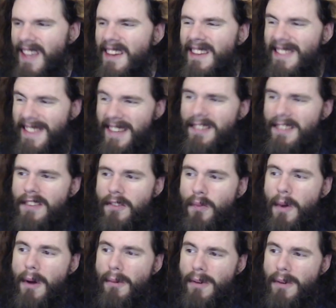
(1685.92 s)
This is
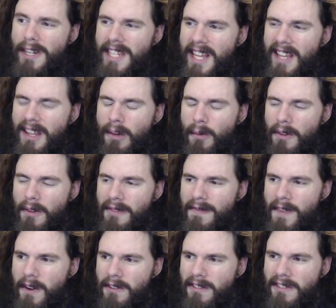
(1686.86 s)
what we're dealing with,
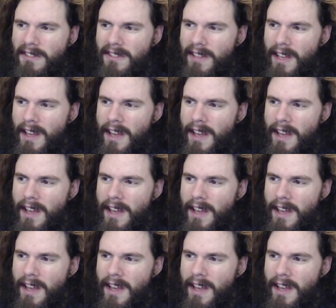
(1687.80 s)
folks.